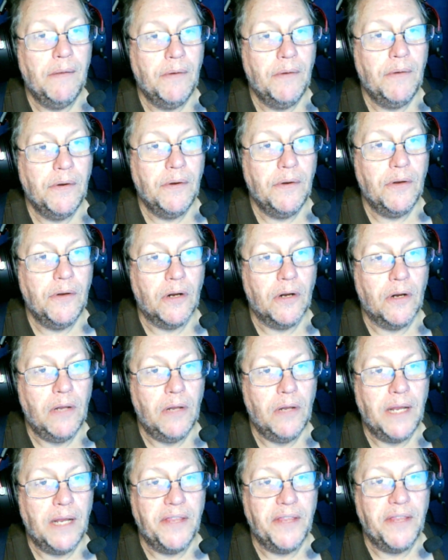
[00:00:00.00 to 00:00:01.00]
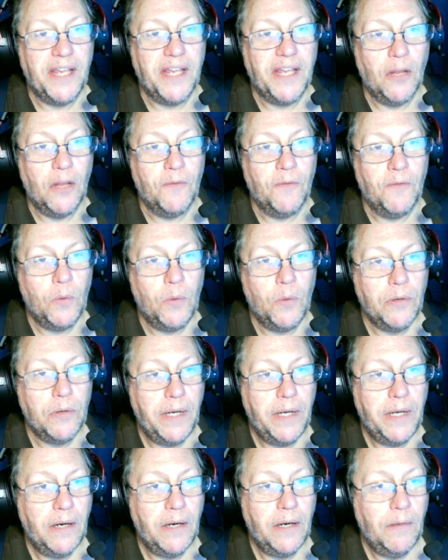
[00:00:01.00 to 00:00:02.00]
you're going to click on the yellow folder
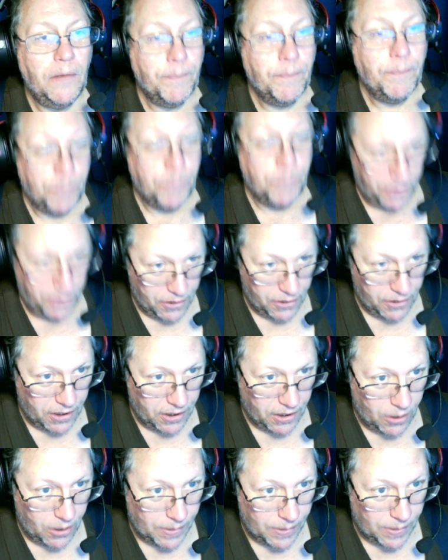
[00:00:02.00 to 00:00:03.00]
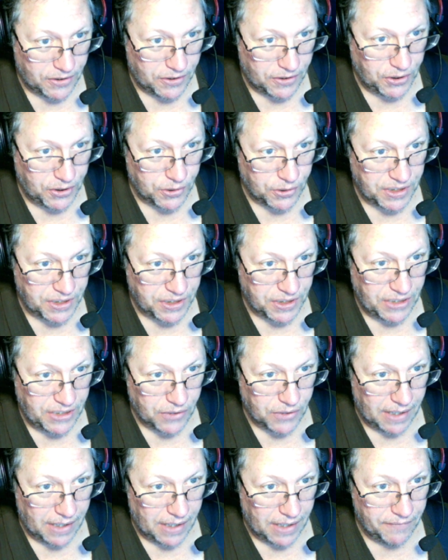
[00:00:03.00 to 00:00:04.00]
here. You're going to go into your C
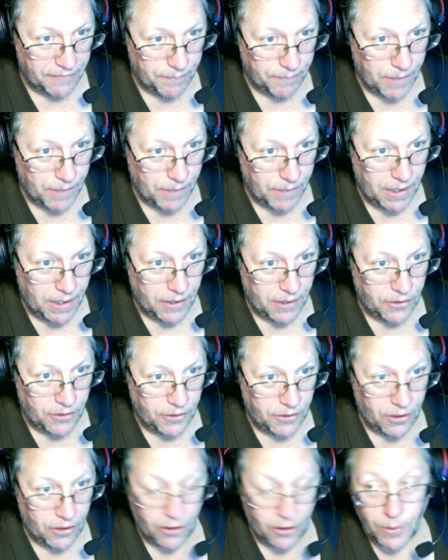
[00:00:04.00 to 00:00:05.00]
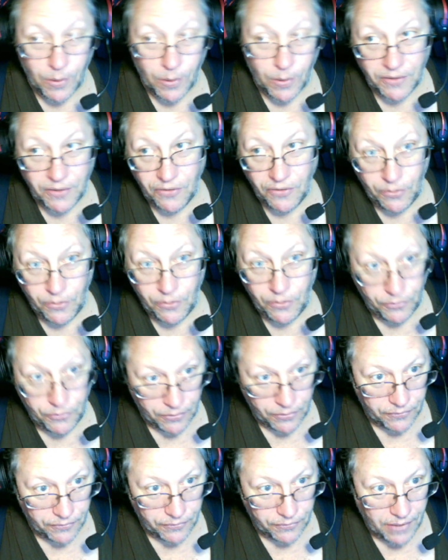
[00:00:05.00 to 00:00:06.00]
drive. You're going to go into
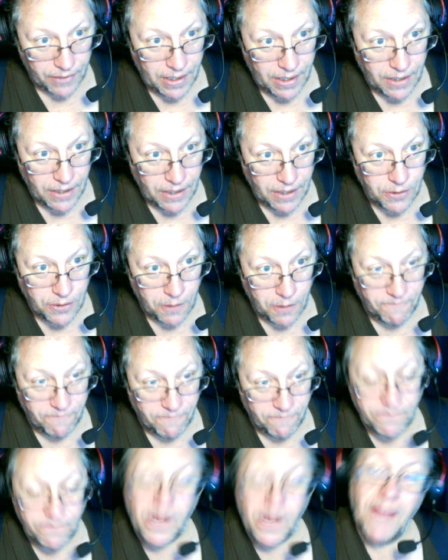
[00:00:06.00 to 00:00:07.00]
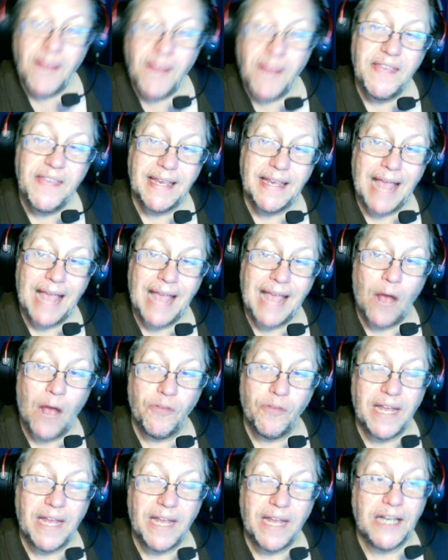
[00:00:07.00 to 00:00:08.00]
users. You're going to find the account
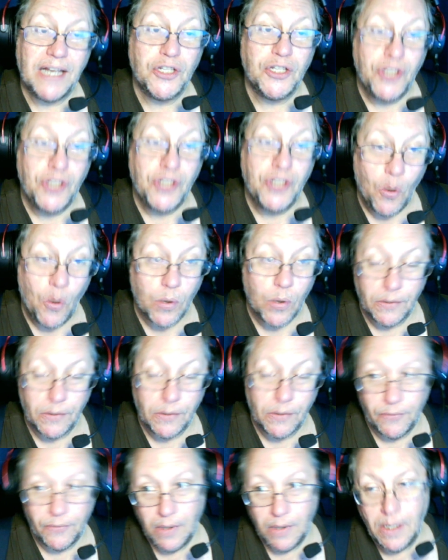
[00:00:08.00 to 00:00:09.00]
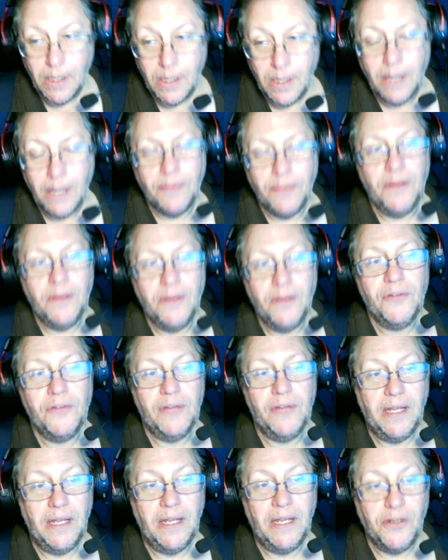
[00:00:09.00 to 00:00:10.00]
that is yours. This
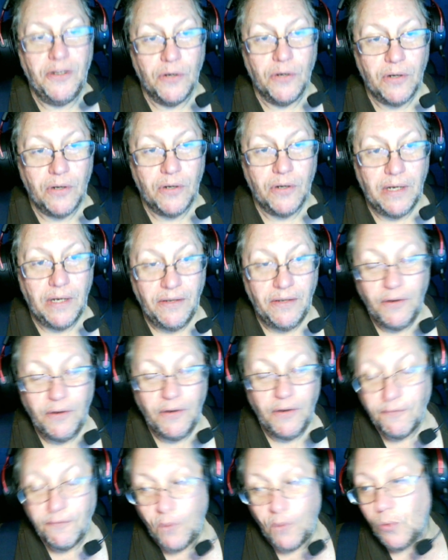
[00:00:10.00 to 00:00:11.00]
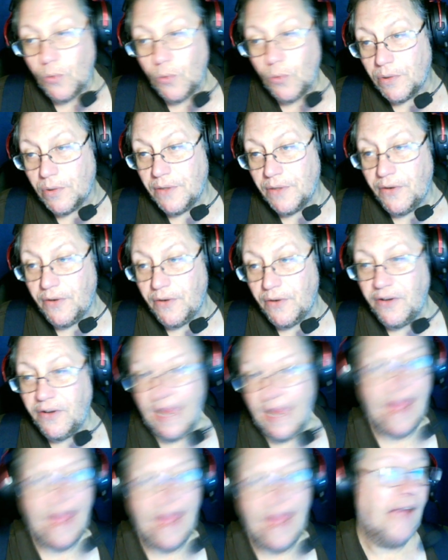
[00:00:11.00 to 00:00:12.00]
in your folder is going to
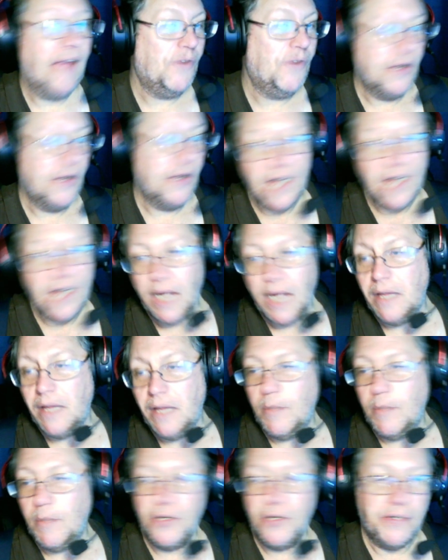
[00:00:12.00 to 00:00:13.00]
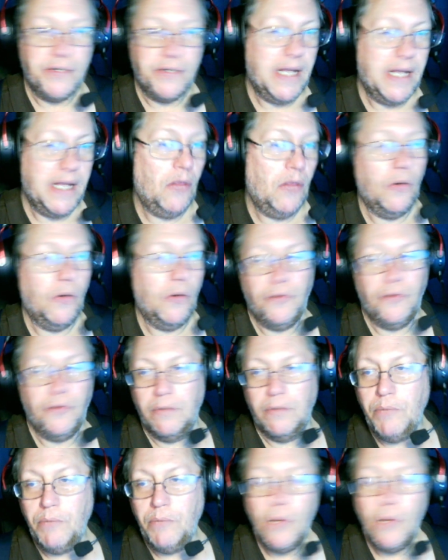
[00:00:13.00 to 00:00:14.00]
have your documents, your downloads, your
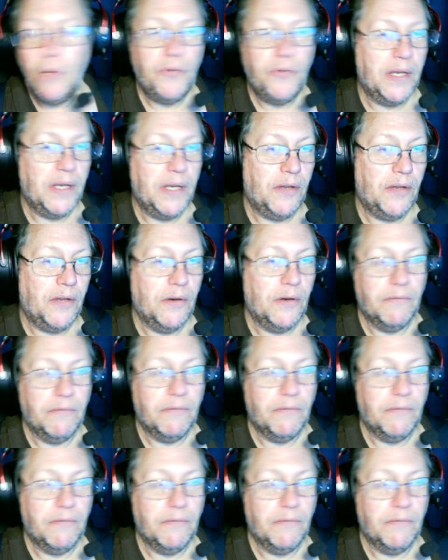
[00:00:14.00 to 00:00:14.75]
music, your